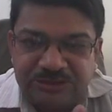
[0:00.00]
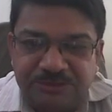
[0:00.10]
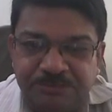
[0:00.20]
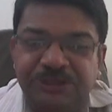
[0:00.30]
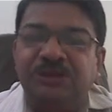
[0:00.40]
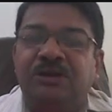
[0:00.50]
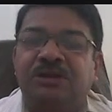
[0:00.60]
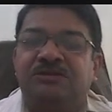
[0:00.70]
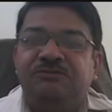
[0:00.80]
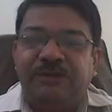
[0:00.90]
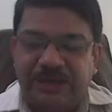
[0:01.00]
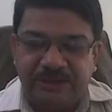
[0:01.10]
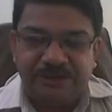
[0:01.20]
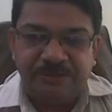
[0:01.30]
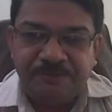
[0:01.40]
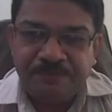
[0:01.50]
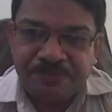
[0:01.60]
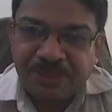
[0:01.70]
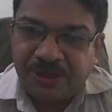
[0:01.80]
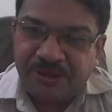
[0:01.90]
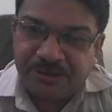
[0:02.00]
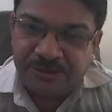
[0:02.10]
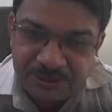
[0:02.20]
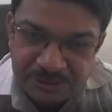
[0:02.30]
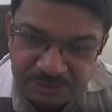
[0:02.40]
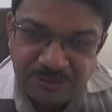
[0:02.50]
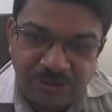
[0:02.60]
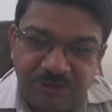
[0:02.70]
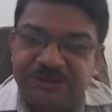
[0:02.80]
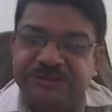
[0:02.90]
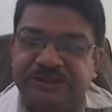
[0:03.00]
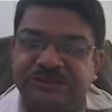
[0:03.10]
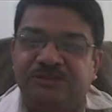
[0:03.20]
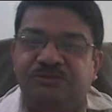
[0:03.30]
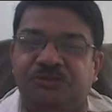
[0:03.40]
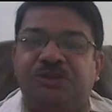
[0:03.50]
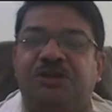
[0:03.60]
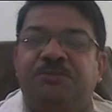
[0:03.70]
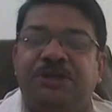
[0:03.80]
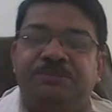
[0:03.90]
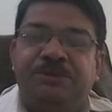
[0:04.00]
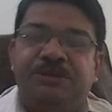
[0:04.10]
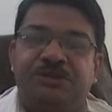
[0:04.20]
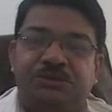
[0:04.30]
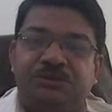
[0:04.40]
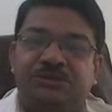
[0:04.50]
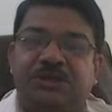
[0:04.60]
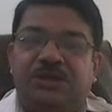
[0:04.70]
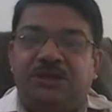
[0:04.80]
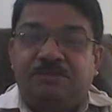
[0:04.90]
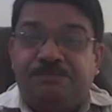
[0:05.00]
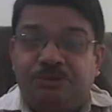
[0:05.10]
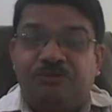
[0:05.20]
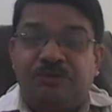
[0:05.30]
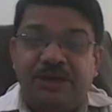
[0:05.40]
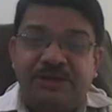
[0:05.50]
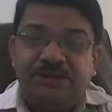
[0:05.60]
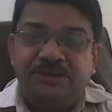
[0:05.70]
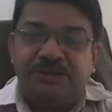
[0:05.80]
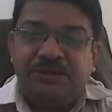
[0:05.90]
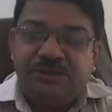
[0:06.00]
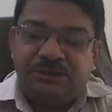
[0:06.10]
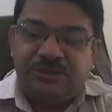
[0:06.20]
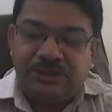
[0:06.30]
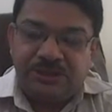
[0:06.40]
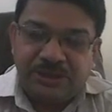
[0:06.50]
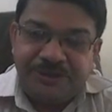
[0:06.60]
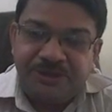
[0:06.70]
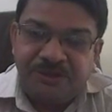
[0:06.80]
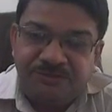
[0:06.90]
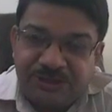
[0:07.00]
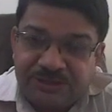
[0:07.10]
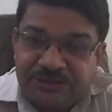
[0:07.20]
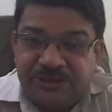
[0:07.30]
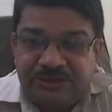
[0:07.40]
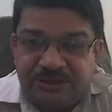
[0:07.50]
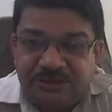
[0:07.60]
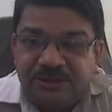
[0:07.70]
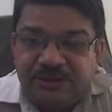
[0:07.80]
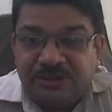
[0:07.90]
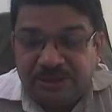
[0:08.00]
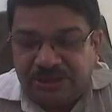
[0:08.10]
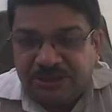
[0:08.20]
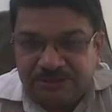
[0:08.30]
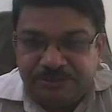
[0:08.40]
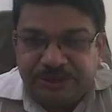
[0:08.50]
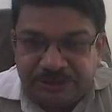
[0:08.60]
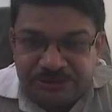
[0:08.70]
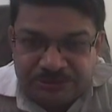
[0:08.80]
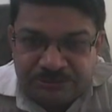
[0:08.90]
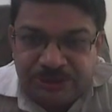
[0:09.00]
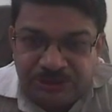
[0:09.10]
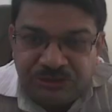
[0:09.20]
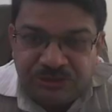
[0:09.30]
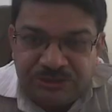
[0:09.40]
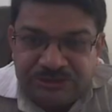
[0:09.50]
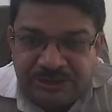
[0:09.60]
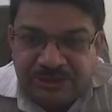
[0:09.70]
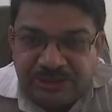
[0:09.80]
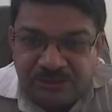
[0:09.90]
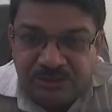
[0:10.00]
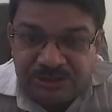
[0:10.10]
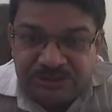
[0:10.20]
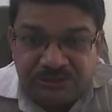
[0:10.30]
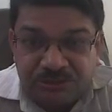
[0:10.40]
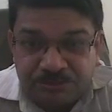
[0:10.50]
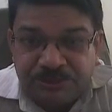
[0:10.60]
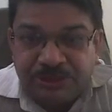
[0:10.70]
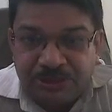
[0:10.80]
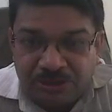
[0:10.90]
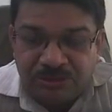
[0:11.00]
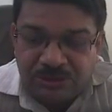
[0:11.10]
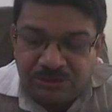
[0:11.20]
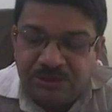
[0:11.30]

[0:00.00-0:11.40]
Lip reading: be not valid, and the concrete section would not be able to provide the kind of ductility that has been assumed in your design calculation to bring down the